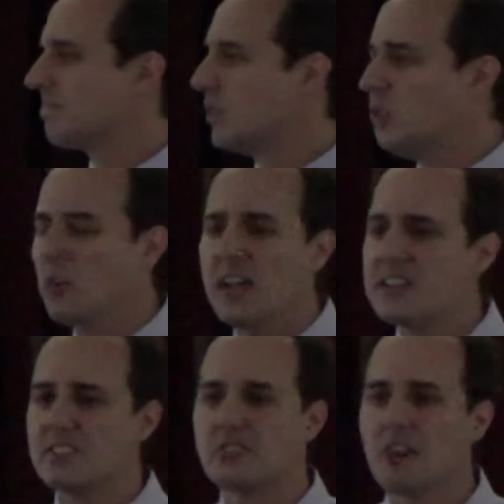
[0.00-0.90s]

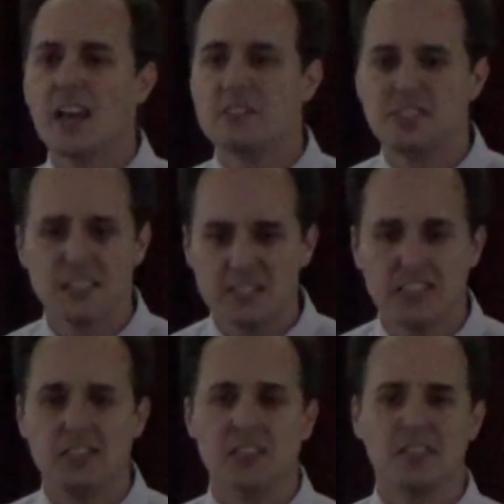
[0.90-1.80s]
greatest tragedies
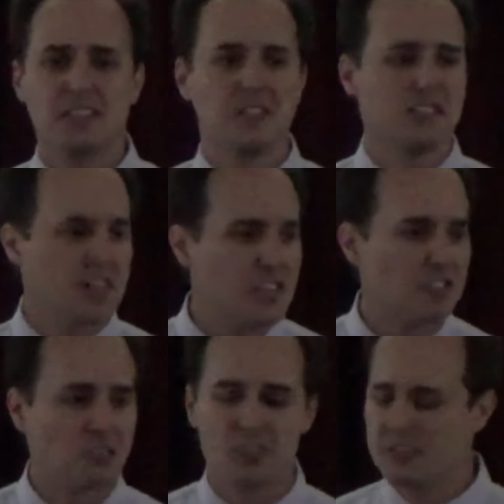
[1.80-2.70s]
in the, the
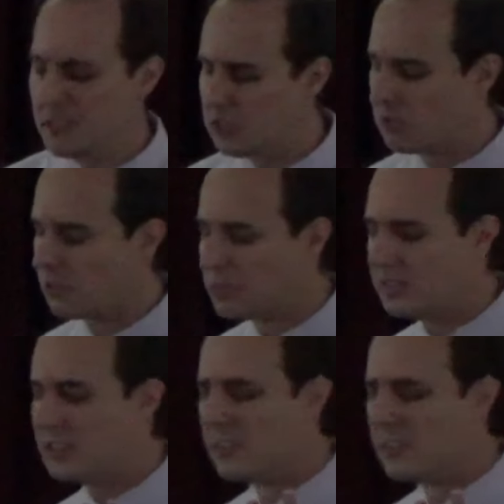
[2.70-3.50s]
history of Israel was the